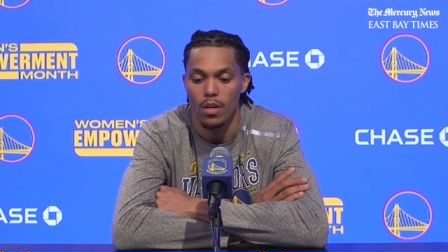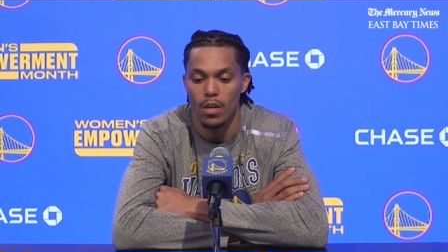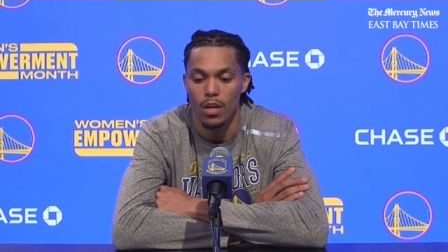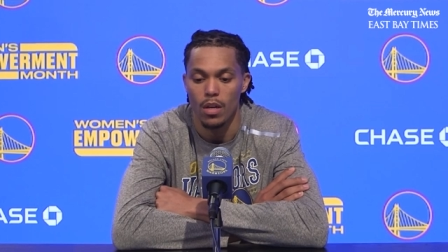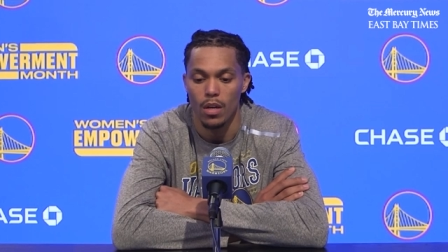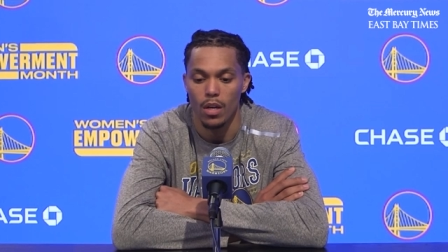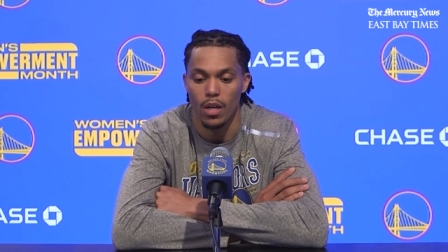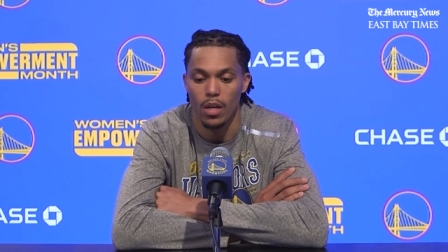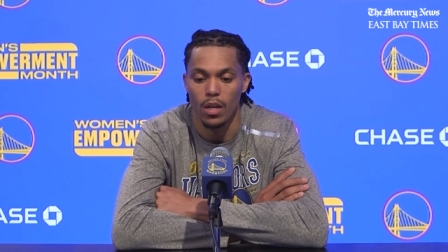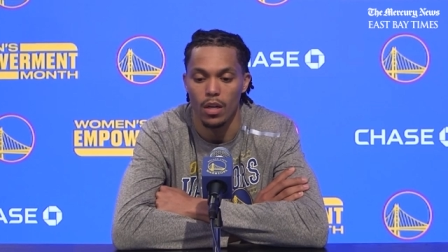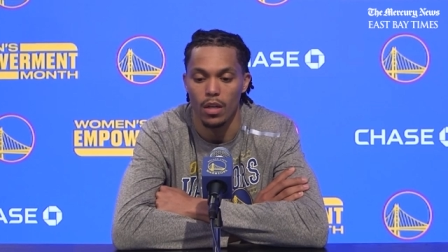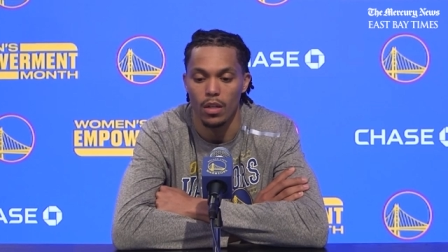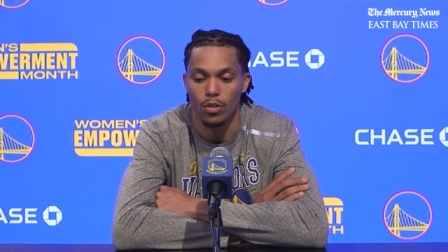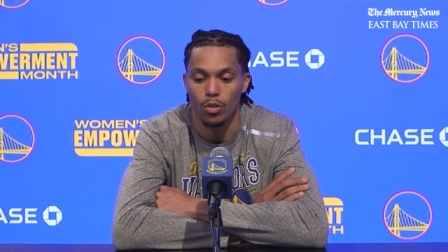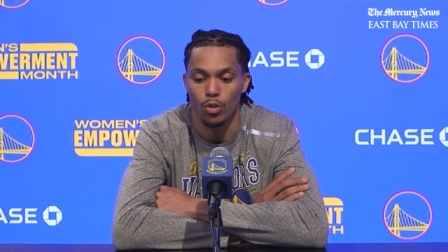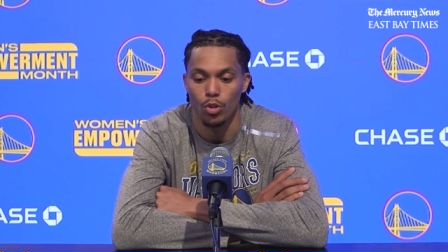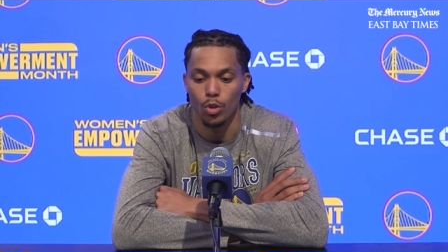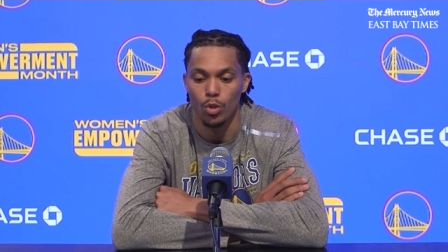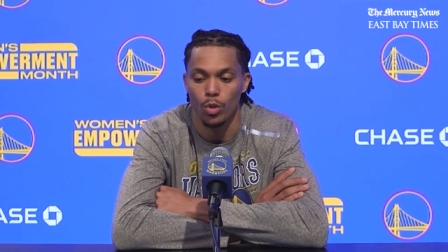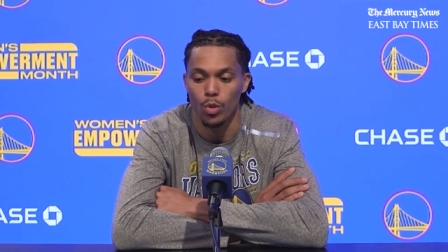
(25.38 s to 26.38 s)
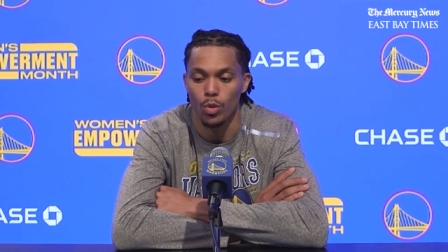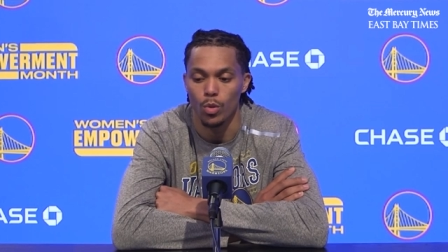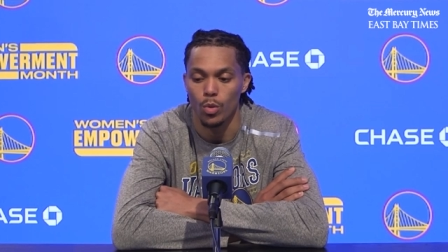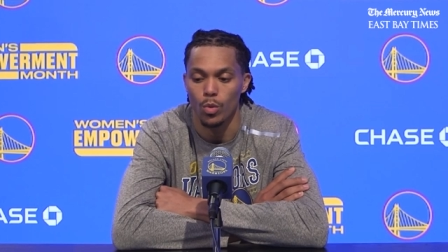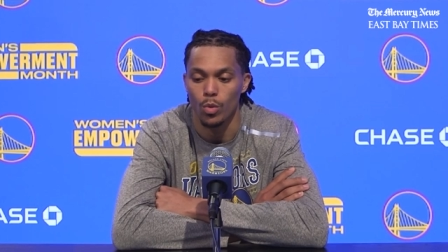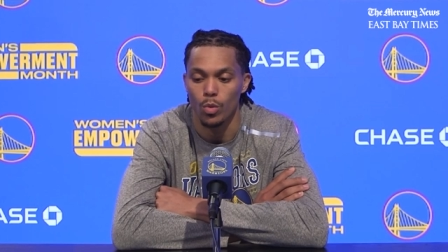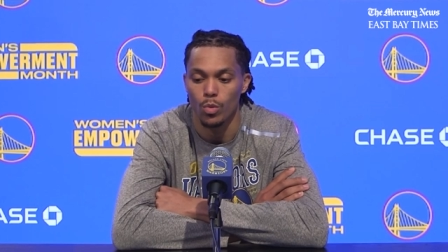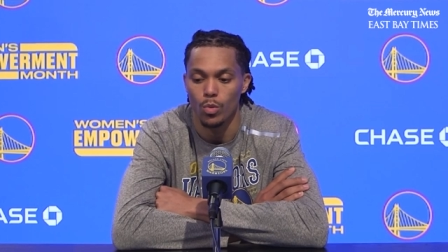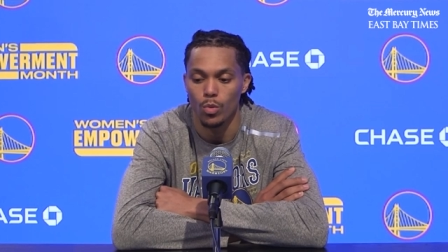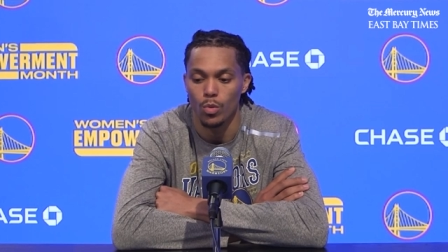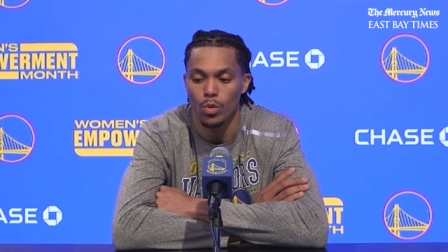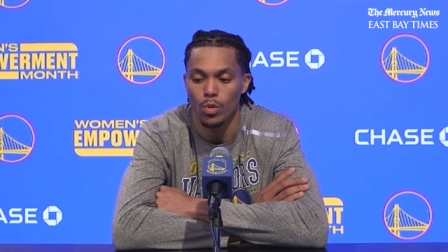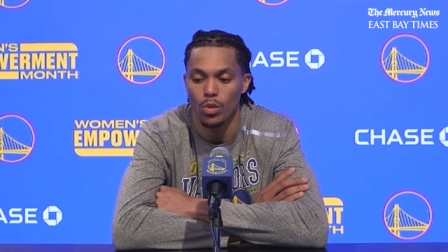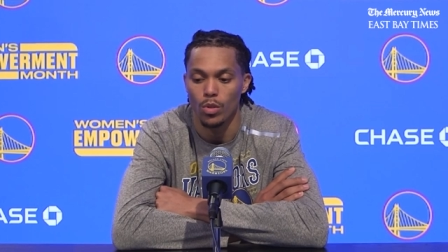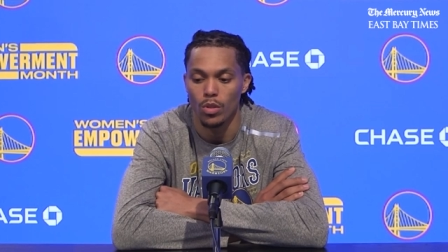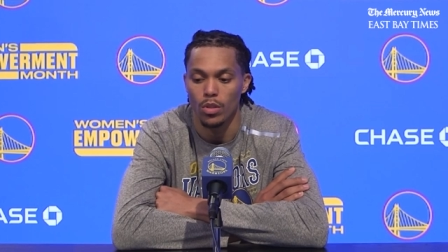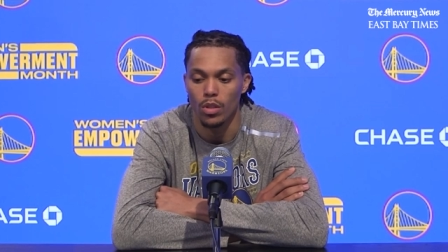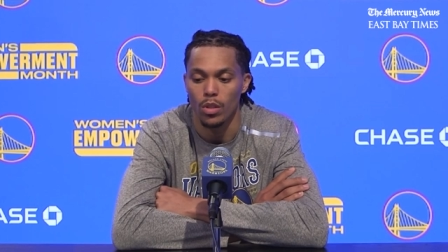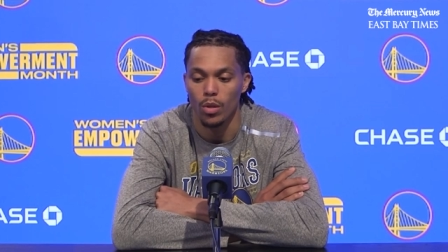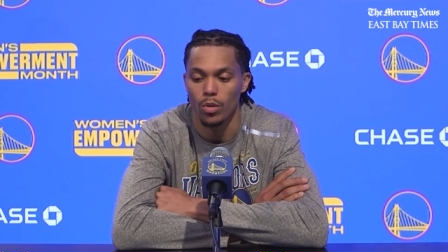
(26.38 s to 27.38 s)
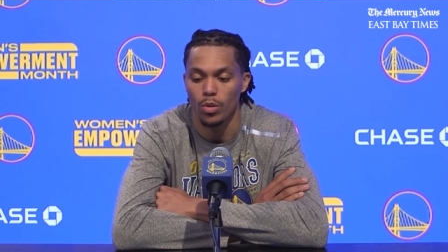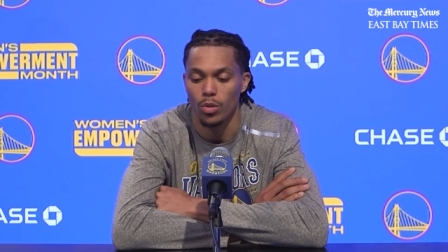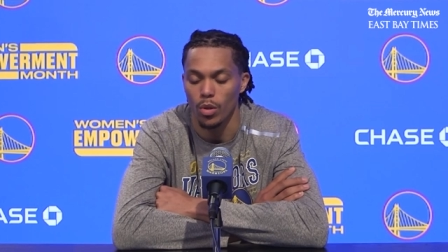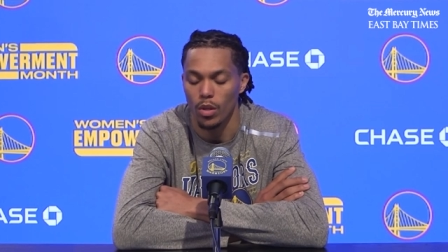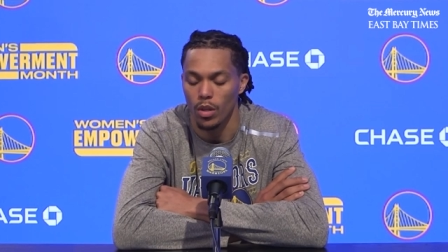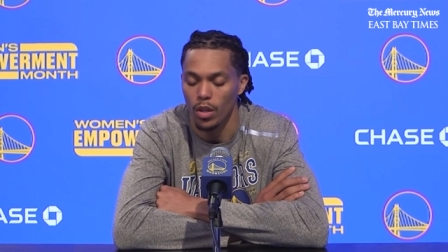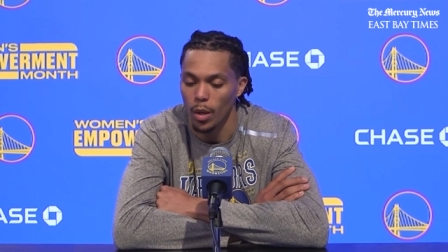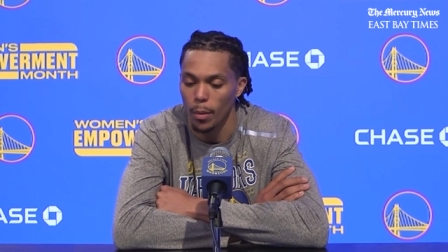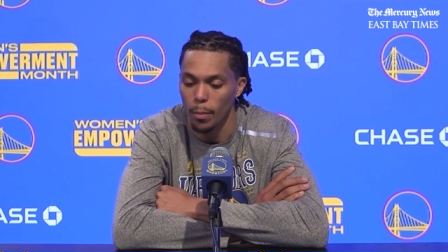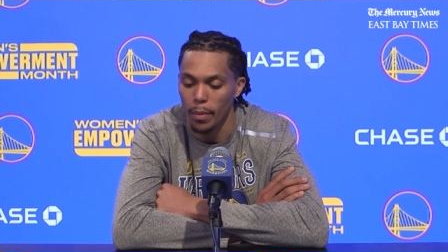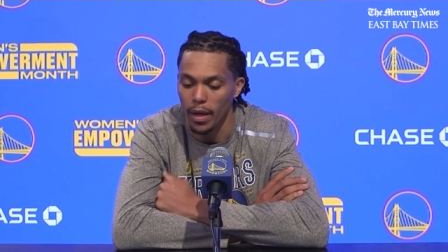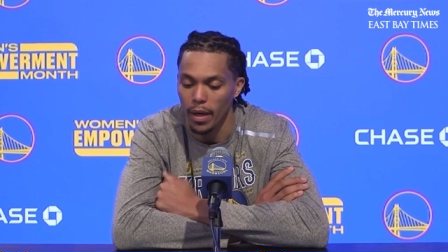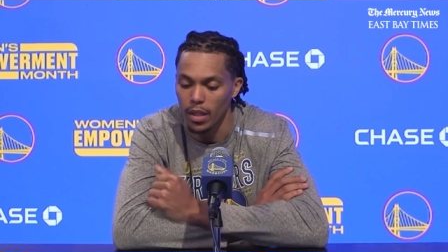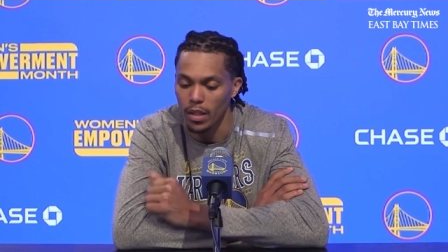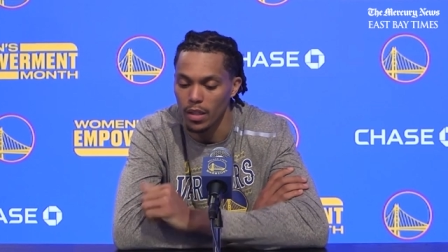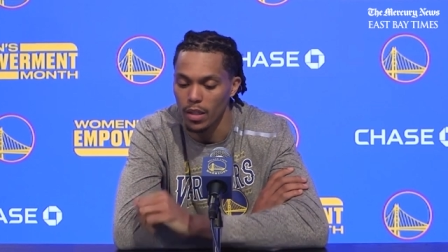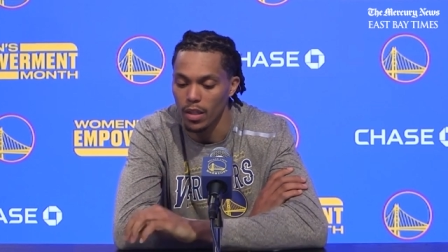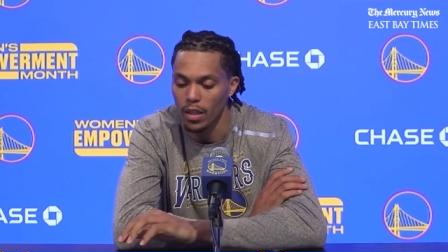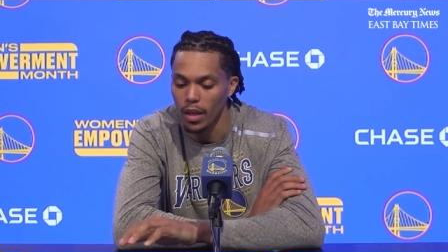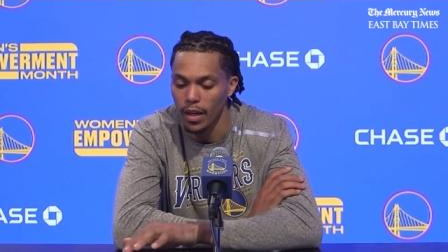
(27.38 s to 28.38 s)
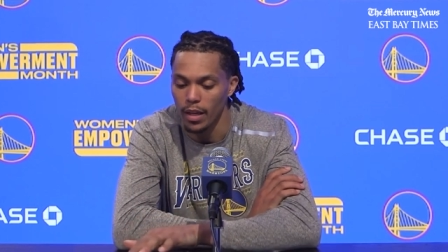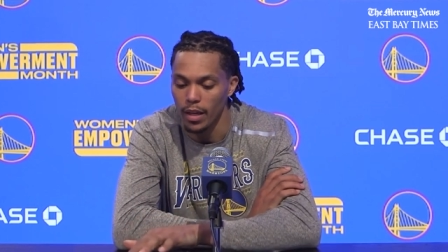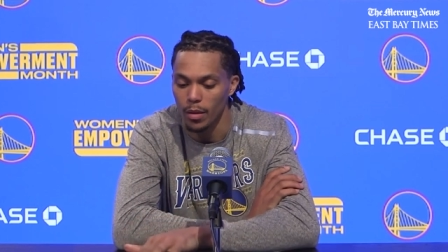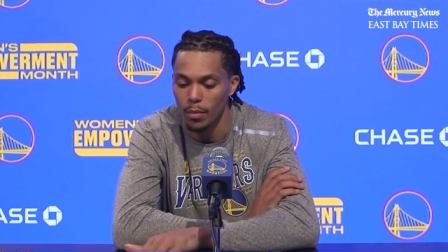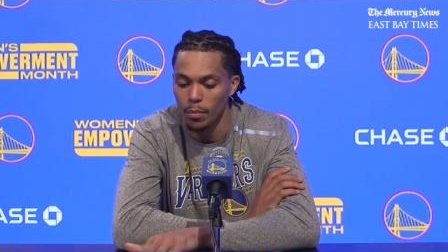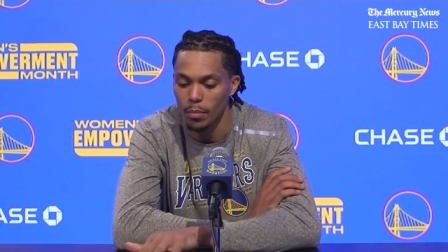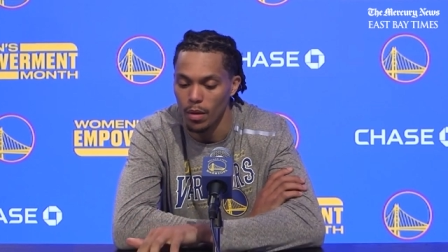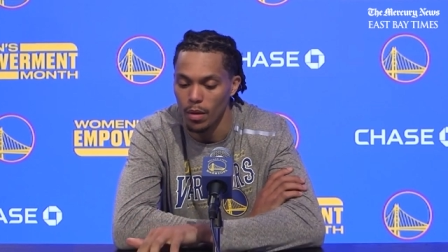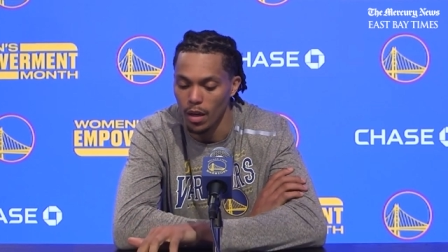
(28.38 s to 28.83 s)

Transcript: uh, to, you know, sort of come back in the game.